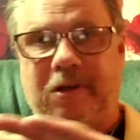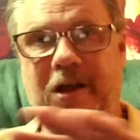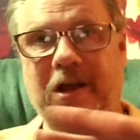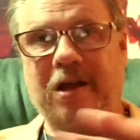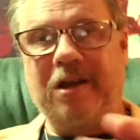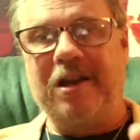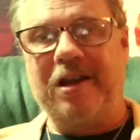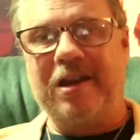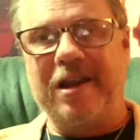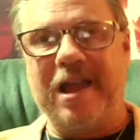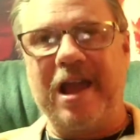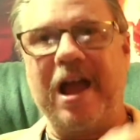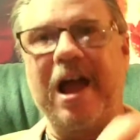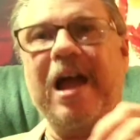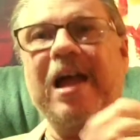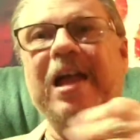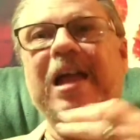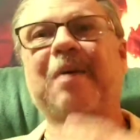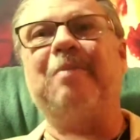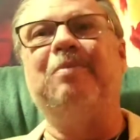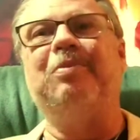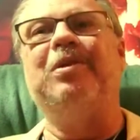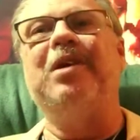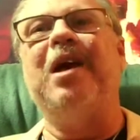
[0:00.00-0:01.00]
Cut it.
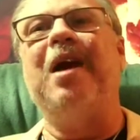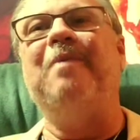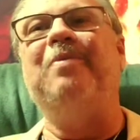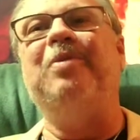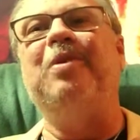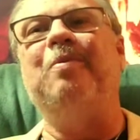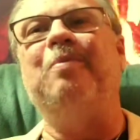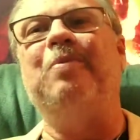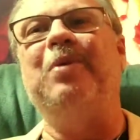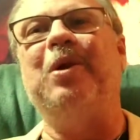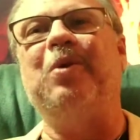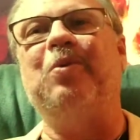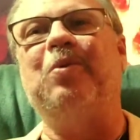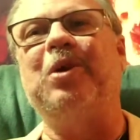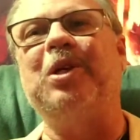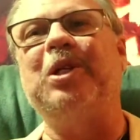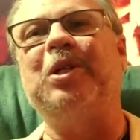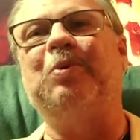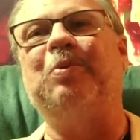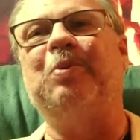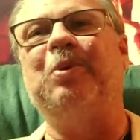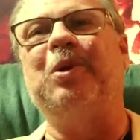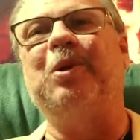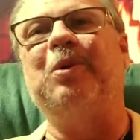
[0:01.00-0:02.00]
I am Tom the Beer
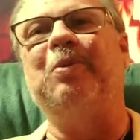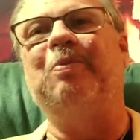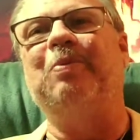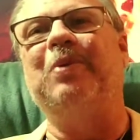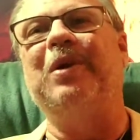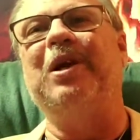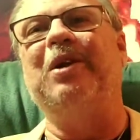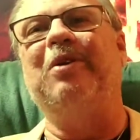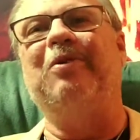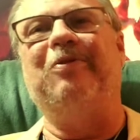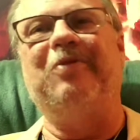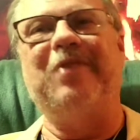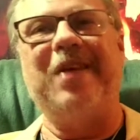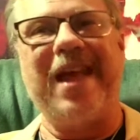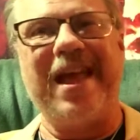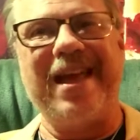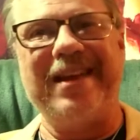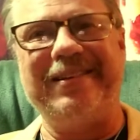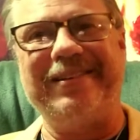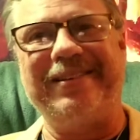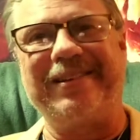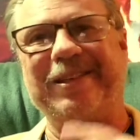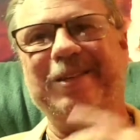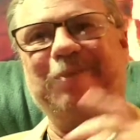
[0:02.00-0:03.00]
Whisperer, beer
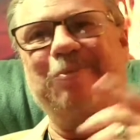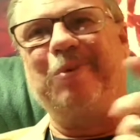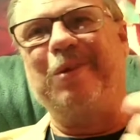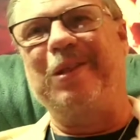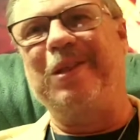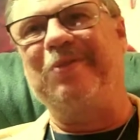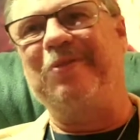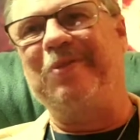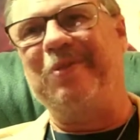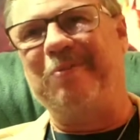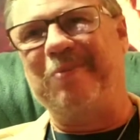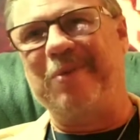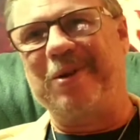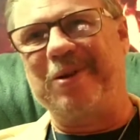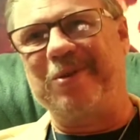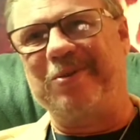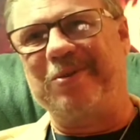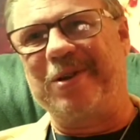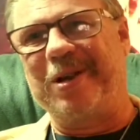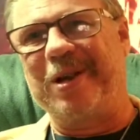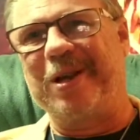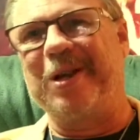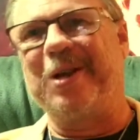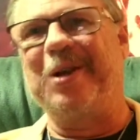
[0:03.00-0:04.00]
evangelist, prolific beer
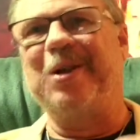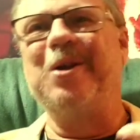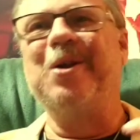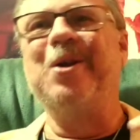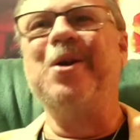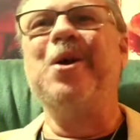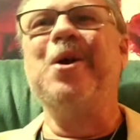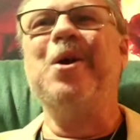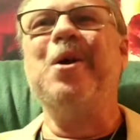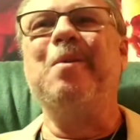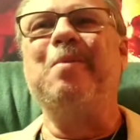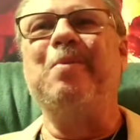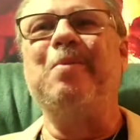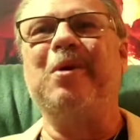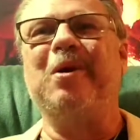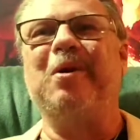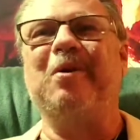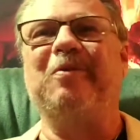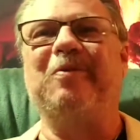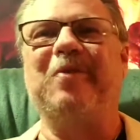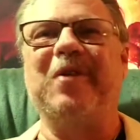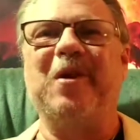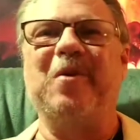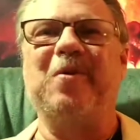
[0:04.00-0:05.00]
drinker,
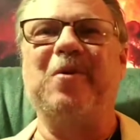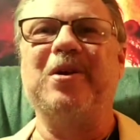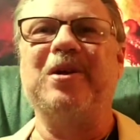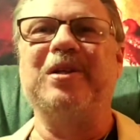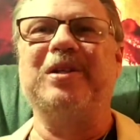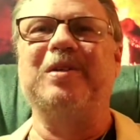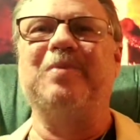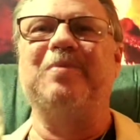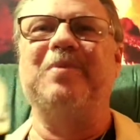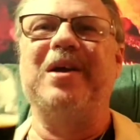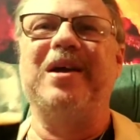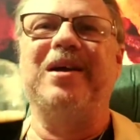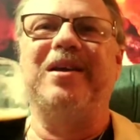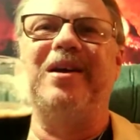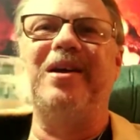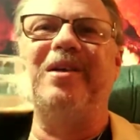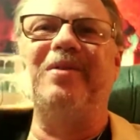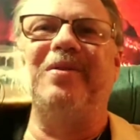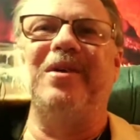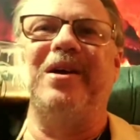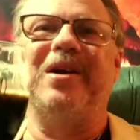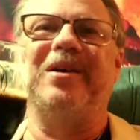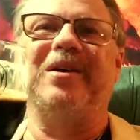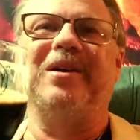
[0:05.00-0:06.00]
beer whiz, a man all
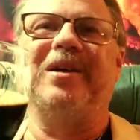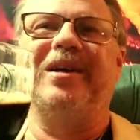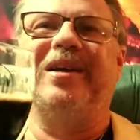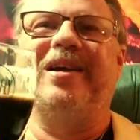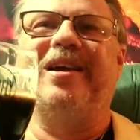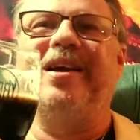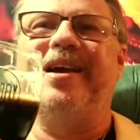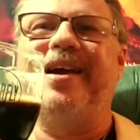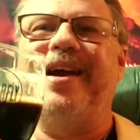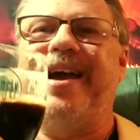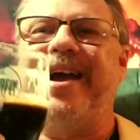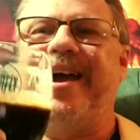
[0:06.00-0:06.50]
around good